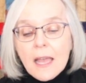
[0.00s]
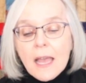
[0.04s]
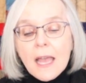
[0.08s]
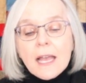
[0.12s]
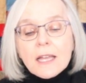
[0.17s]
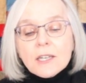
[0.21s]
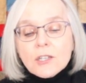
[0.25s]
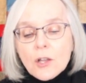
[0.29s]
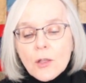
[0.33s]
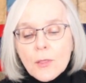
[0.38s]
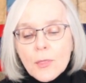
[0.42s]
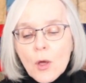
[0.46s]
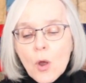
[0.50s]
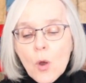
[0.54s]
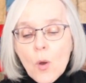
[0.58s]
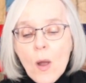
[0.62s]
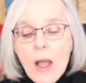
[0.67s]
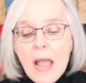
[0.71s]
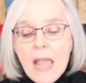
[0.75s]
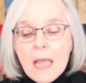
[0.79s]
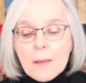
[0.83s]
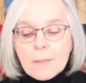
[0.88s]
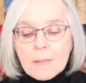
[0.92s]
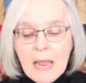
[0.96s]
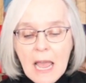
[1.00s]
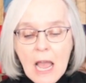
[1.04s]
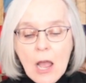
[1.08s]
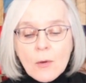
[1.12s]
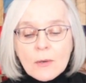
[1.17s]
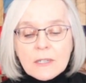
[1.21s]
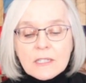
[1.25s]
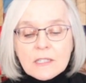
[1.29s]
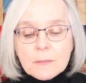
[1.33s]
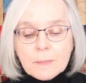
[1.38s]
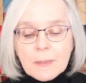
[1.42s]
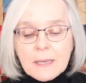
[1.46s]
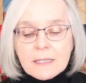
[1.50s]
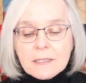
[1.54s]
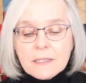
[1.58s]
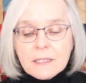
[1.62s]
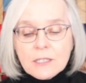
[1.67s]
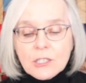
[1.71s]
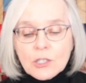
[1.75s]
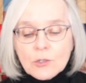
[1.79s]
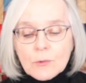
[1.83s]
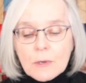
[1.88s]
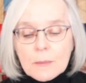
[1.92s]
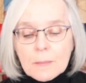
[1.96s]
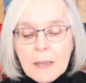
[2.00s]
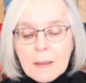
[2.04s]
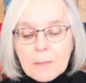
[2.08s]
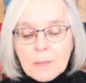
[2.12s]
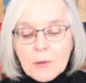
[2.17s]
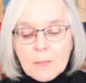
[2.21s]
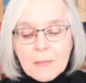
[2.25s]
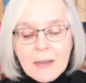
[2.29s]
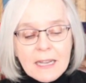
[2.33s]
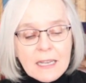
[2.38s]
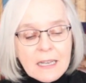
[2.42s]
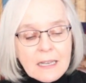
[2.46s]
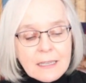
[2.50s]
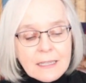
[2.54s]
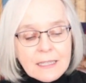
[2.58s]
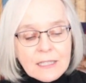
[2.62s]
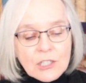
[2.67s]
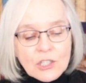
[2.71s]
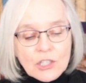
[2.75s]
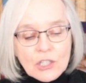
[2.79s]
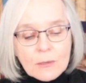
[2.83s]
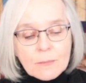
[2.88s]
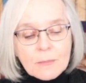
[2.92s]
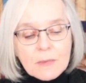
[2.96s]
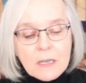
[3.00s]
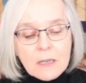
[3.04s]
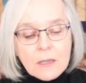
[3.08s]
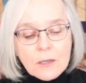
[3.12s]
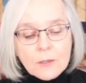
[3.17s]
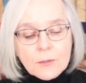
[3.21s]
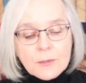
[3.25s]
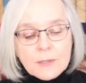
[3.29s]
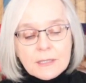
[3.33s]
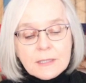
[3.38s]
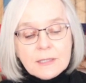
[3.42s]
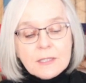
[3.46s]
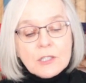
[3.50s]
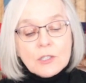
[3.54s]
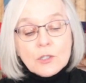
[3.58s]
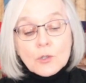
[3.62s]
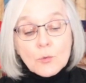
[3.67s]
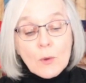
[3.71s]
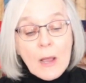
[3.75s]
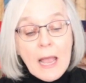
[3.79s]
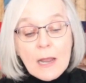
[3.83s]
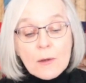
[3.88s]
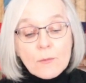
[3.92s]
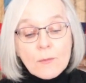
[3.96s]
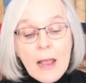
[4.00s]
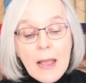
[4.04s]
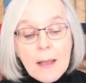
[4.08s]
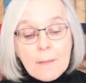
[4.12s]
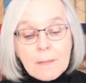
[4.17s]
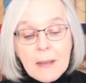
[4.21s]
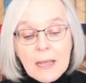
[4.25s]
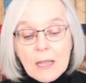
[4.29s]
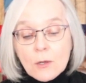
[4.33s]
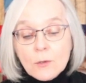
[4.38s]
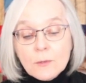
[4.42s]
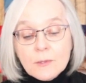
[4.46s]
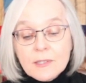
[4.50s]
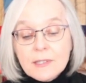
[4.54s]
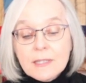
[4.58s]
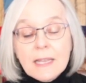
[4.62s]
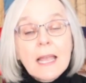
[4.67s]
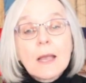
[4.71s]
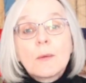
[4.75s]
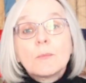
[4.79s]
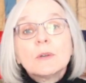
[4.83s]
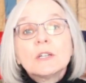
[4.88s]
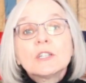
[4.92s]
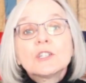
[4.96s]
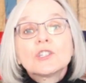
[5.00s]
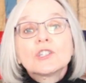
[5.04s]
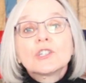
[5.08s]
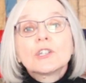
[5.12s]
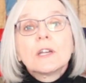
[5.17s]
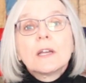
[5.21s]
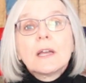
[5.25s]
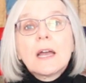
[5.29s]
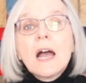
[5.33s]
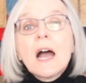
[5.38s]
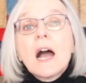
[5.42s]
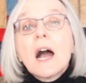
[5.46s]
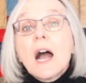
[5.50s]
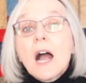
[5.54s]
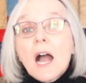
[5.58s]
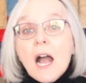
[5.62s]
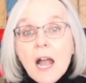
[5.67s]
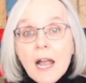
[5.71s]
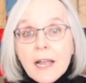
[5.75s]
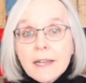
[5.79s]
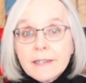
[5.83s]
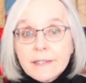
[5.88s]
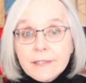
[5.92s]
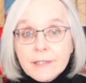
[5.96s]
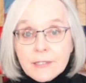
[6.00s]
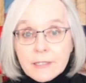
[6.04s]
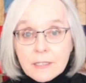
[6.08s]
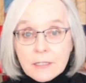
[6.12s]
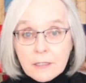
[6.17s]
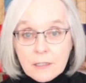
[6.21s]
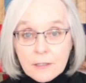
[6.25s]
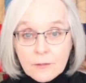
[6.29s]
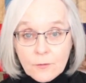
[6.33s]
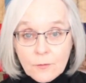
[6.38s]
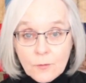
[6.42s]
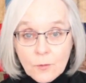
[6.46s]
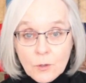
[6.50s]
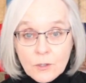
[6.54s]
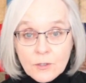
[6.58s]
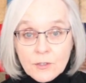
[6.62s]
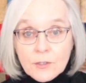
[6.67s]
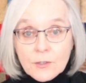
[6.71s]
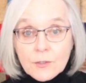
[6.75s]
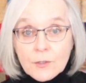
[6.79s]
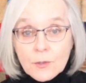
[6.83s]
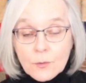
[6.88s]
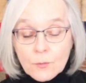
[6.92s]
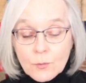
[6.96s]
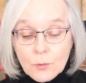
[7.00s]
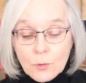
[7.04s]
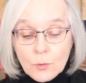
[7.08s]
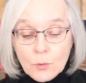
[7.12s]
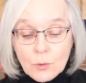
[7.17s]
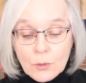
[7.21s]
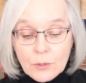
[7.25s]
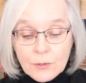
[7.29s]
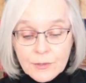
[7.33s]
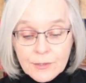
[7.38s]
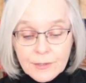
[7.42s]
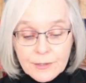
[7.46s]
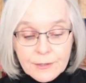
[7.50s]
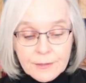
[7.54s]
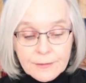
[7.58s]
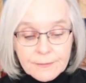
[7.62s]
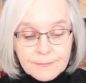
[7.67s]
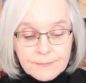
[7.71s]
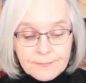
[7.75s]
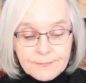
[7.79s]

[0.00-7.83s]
And although I am now expected to remember my clean gym clothes and saran wrap my own sandwich, Ina still enforces the rules.